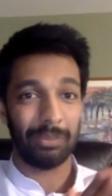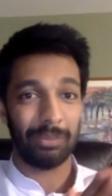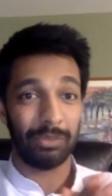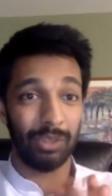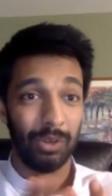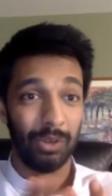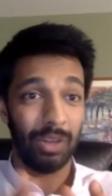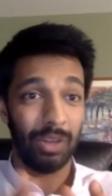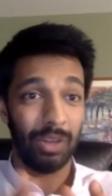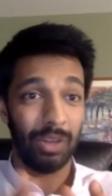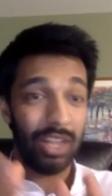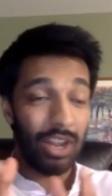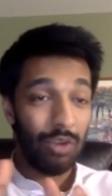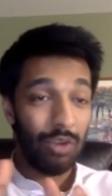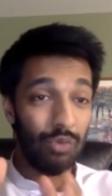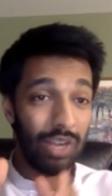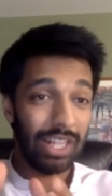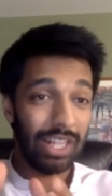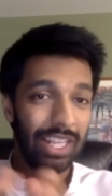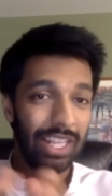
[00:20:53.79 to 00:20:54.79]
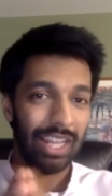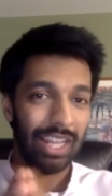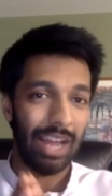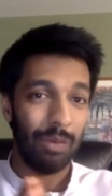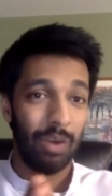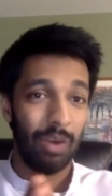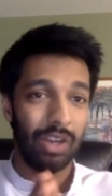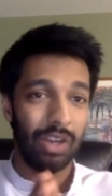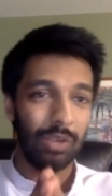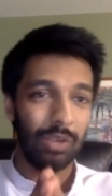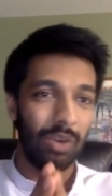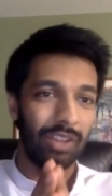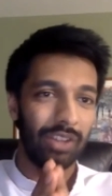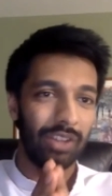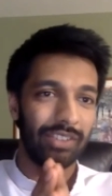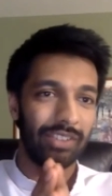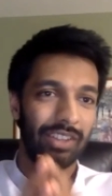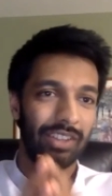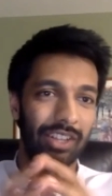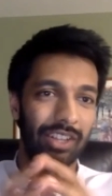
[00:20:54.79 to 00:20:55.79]
So really, I want you all
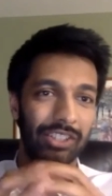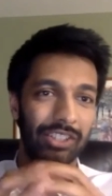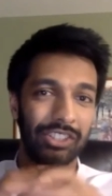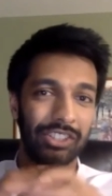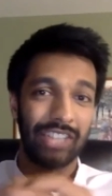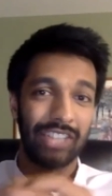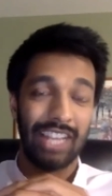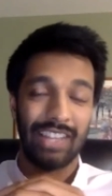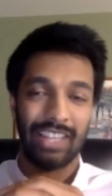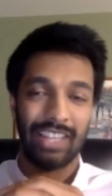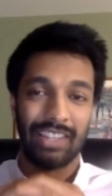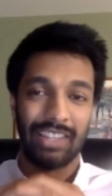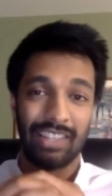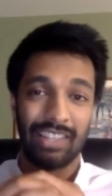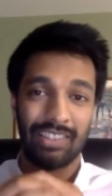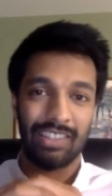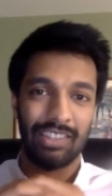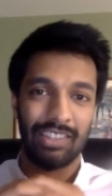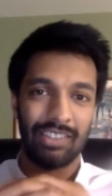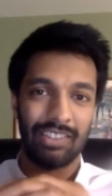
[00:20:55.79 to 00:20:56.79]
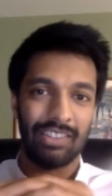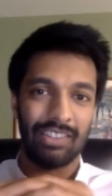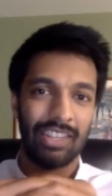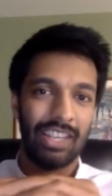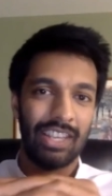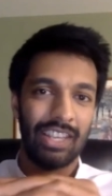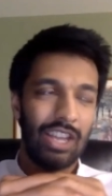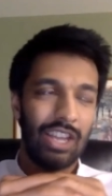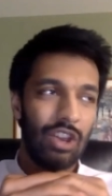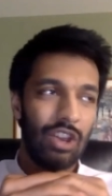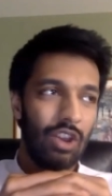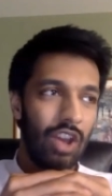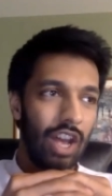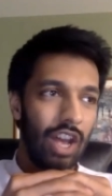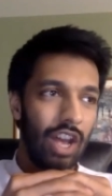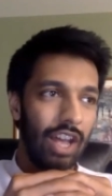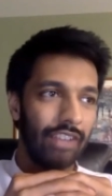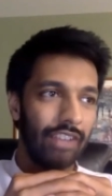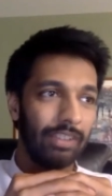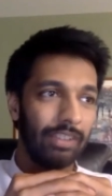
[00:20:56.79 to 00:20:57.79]
to understand that this is
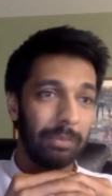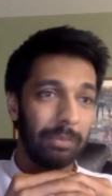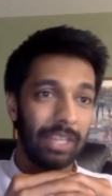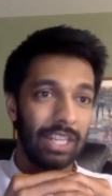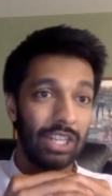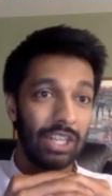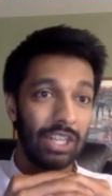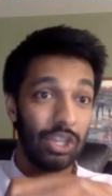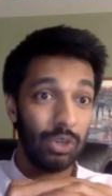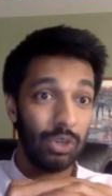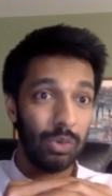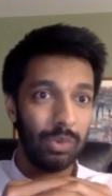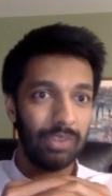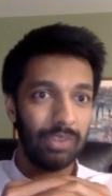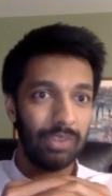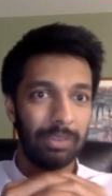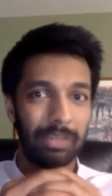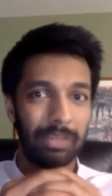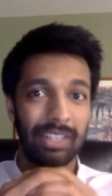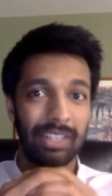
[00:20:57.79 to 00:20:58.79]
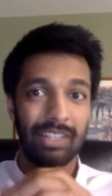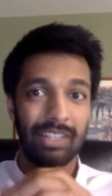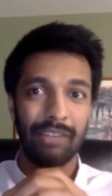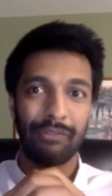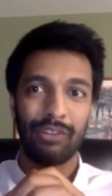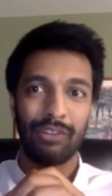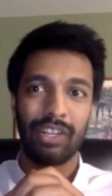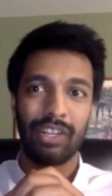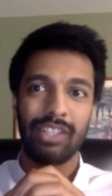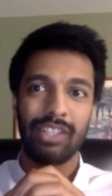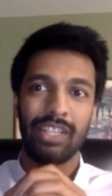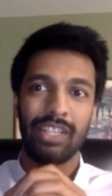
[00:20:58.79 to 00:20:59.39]
uh, something new, something different,